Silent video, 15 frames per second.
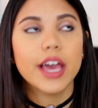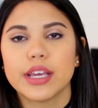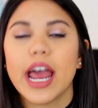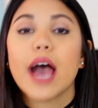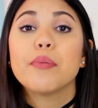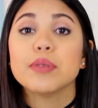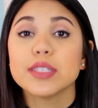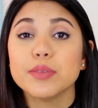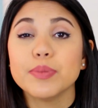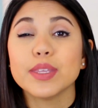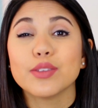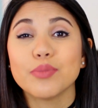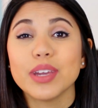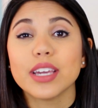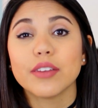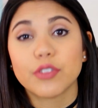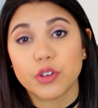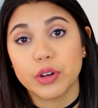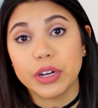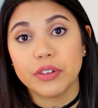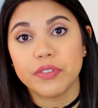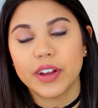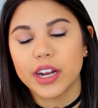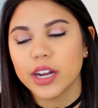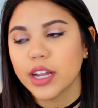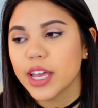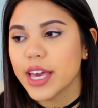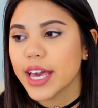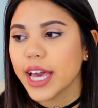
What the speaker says: It happened to be the week of career fair.